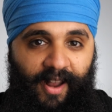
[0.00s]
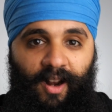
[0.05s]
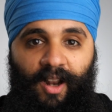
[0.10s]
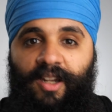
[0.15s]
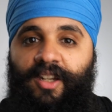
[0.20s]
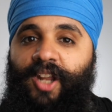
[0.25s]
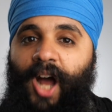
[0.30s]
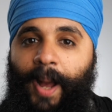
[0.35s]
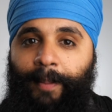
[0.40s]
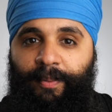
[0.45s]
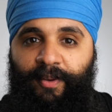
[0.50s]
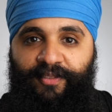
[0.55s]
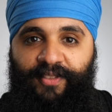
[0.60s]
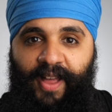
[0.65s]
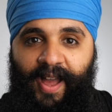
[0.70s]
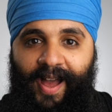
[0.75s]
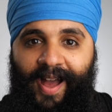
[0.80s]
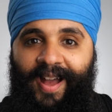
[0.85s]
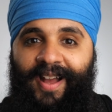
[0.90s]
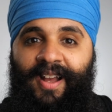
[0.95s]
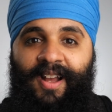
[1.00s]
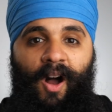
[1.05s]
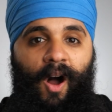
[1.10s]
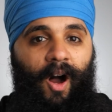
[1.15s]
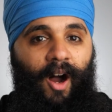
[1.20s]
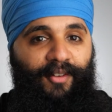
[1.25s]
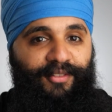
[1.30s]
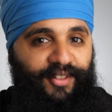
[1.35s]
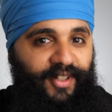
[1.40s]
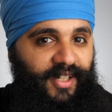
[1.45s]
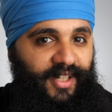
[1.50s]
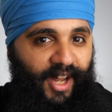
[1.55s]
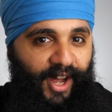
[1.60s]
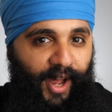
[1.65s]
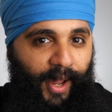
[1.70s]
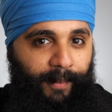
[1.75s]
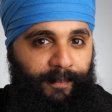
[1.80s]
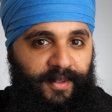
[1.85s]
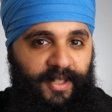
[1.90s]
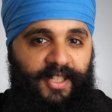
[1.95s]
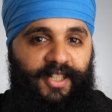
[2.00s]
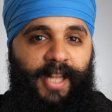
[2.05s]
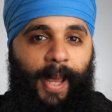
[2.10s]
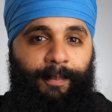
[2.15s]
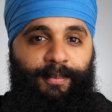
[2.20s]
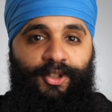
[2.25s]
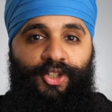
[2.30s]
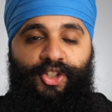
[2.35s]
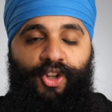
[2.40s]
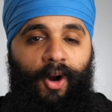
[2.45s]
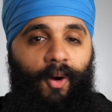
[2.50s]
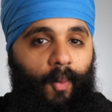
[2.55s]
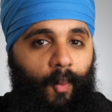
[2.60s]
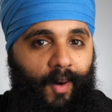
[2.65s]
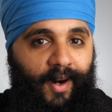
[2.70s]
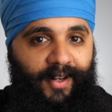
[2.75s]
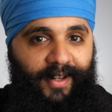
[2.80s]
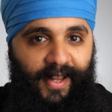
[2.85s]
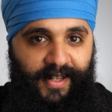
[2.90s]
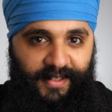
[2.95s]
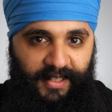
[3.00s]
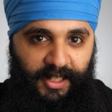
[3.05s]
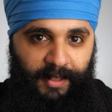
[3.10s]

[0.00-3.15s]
And on top of that, oftentimes the steps don't work as